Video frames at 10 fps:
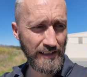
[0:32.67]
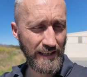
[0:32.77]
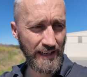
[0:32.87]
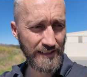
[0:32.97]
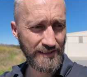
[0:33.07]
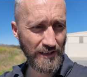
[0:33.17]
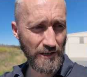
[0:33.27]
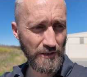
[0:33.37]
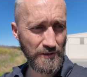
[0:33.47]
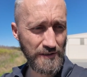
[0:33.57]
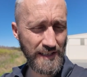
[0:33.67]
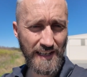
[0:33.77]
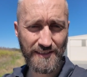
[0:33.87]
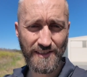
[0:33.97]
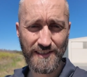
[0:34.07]
Uh, so
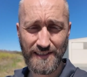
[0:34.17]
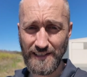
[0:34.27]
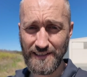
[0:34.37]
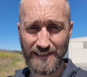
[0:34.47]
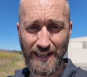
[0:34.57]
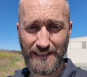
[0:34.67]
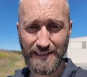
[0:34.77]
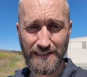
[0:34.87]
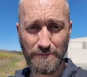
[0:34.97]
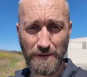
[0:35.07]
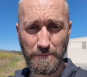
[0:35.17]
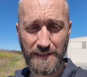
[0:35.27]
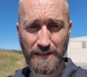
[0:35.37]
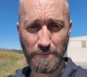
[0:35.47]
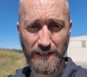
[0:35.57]
yeah, it just it's starting to get to be
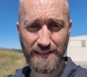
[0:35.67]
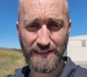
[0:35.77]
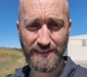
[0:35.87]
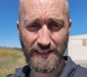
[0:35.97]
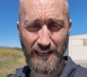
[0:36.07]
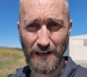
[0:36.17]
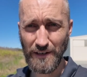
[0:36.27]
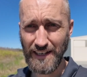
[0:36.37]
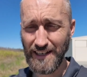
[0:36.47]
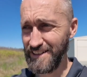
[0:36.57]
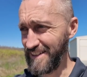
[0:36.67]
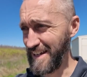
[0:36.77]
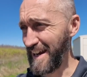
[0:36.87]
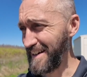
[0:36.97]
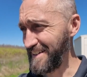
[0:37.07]
bits and pieces now and
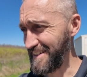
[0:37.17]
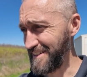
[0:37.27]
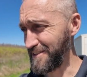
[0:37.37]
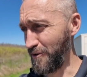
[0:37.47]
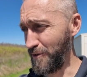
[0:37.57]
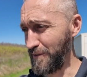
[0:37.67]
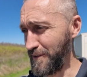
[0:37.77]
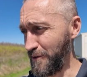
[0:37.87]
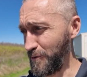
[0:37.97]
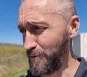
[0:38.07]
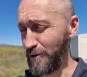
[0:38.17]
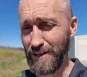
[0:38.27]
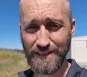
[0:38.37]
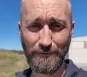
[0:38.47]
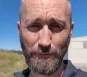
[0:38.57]
the end is on the
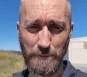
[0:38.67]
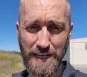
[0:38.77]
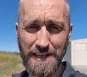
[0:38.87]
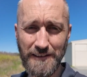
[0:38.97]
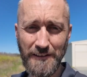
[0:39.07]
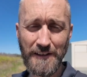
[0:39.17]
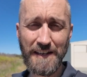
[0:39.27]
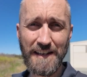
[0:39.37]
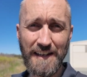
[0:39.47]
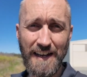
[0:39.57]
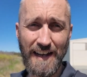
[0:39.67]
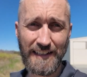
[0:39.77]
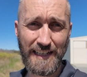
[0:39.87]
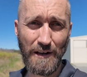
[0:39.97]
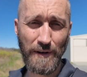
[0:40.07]
horizon for me. I uh,
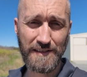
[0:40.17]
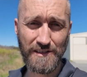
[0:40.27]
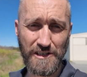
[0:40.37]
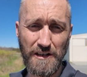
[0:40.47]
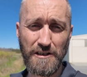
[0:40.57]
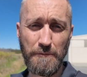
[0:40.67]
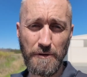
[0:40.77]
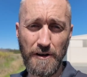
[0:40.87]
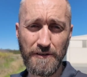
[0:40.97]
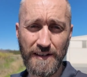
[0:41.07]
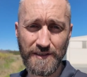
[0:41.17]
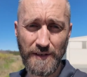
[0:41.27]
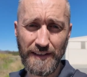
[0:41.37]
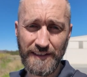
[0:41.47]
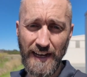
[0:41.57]
can't wait to show you the progress
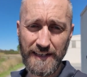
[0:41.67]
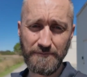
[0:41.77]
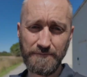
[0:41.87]
throughout the day.